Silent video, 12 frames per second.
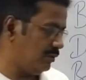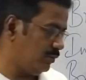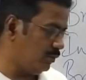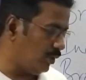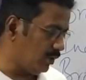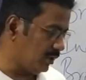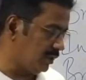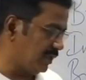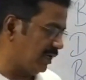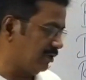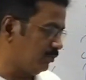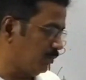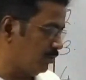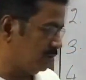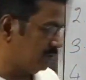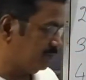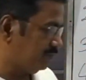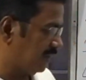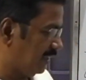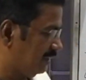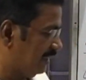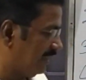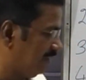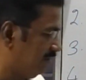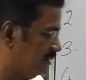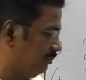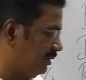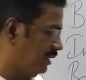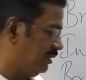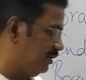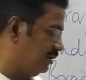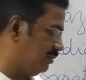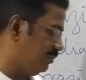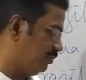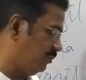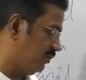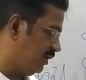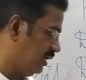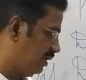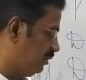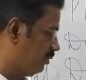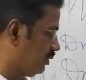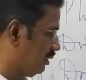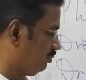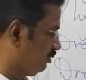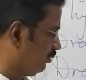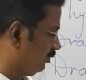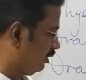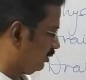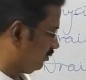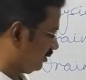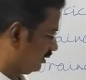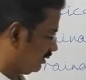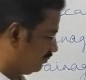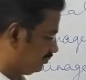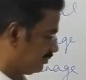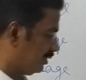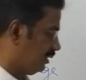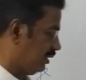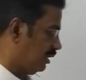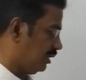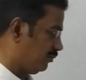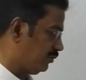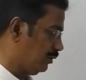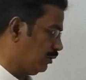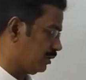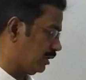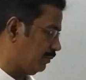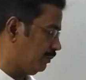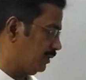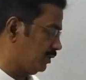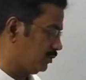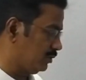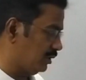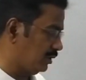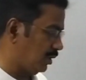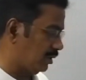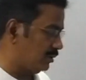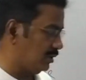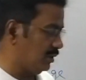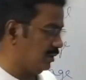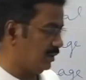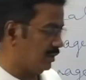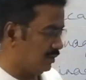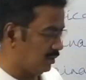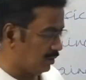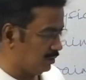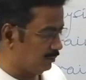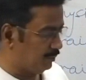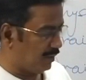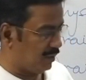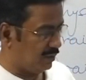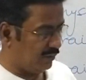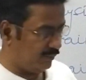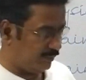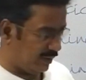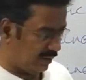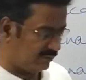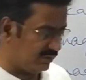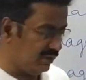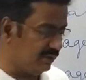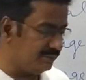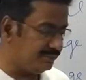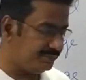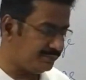water transport, and that is the main way you can move on with it. If you look up into the northern part of Brazil,